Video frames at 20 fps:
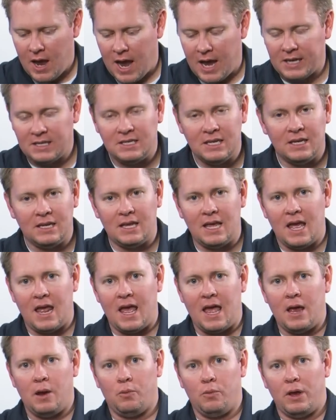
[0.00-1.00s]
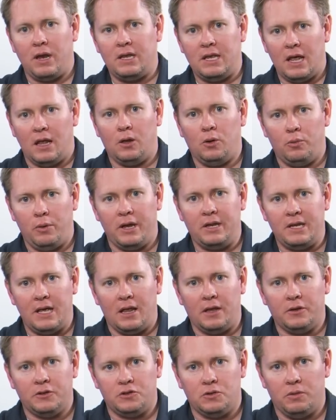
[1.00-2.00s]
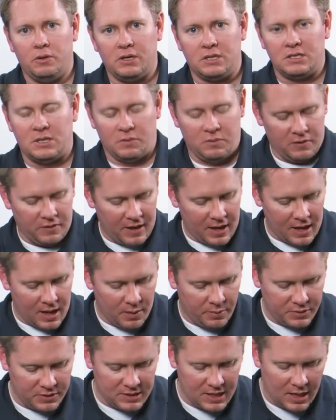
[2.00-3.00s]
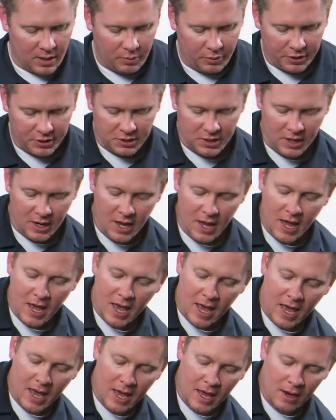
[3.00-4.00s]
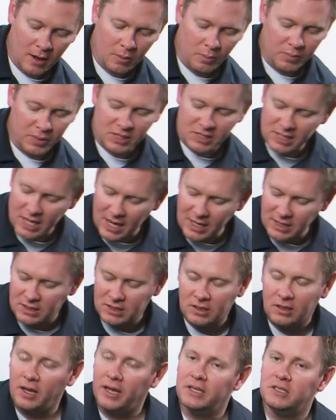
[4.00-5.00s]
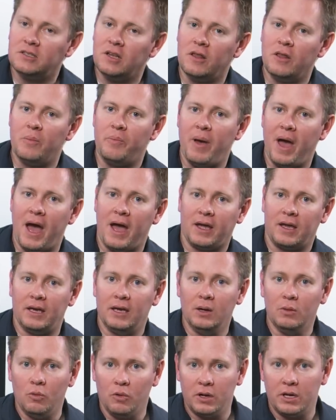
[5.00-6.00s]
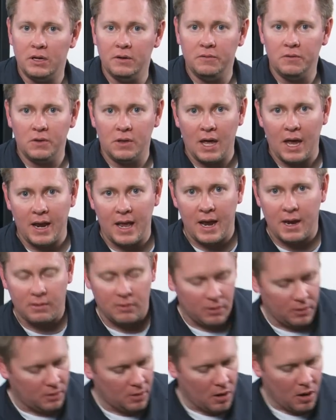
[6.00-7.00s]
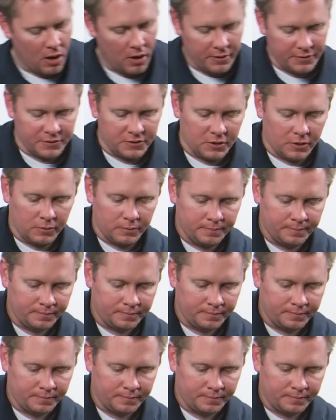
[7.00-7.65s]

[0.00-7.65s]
I didn't get a red, yellow, so it accepted that compass calibration. And besides the lights on the back, it will give you that error also.